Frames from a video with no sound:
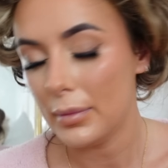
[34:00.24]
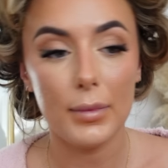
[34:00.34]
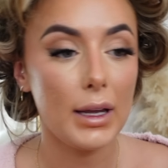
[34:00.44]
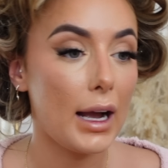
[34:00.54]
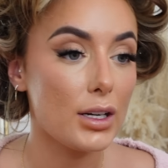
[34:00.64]

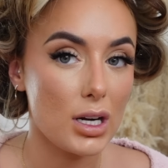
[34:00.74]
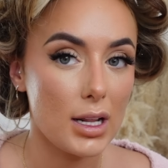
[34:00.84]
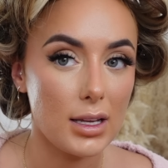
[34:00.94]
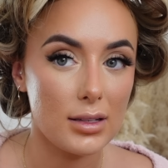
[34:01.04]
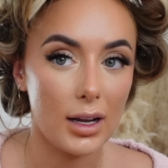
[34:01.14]
It
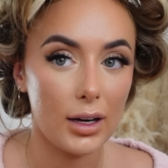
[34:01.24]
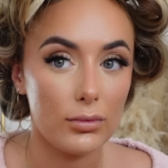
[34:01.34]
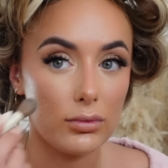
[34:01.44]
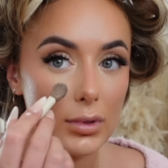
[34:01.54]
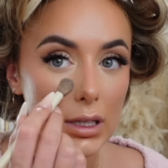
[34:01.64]
actually is like a
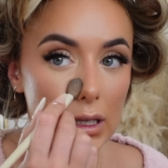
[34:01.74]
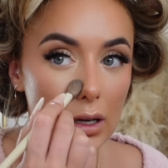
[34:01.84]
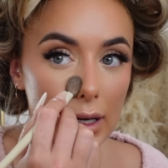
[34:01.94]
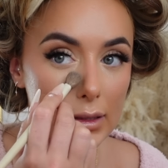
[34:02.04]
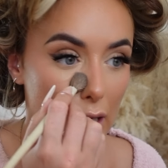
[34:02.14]
really
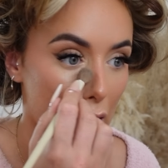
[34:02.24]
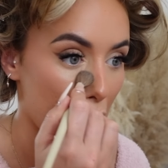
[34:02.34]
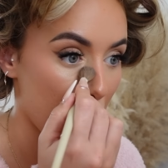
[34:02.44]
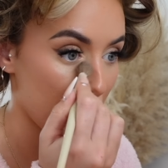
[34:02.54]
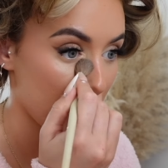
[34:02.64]
nice colour.